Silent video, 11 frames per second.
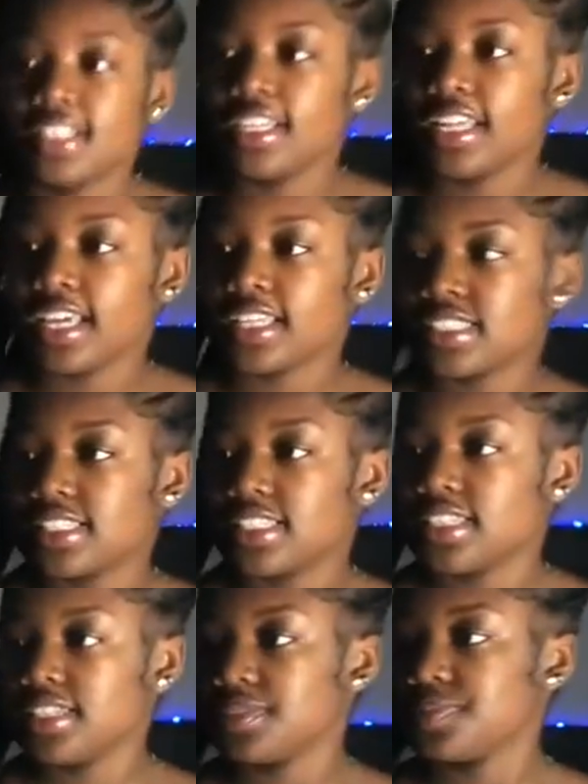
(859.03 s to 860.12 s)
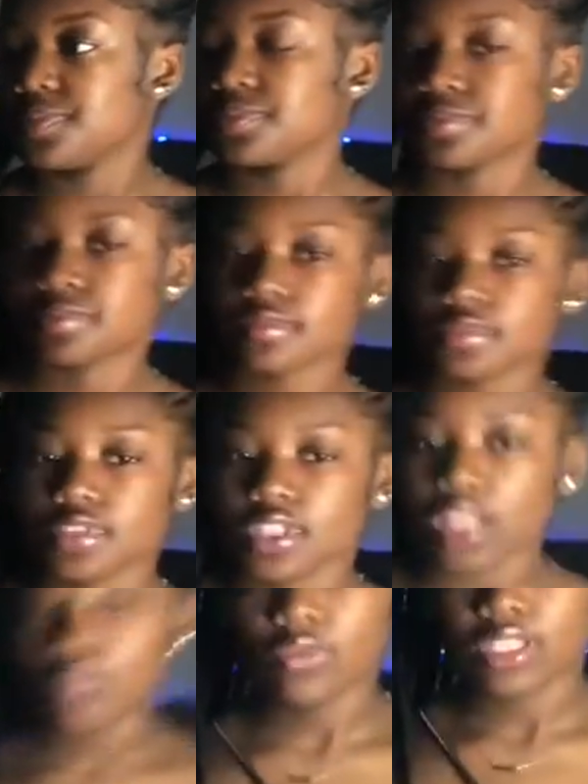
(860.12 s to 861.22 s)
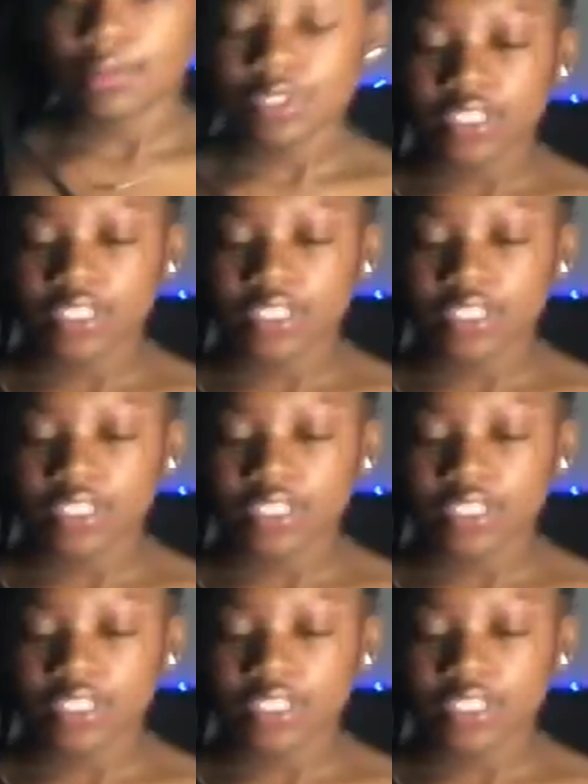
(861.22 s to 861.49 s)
the next thing, wait, let me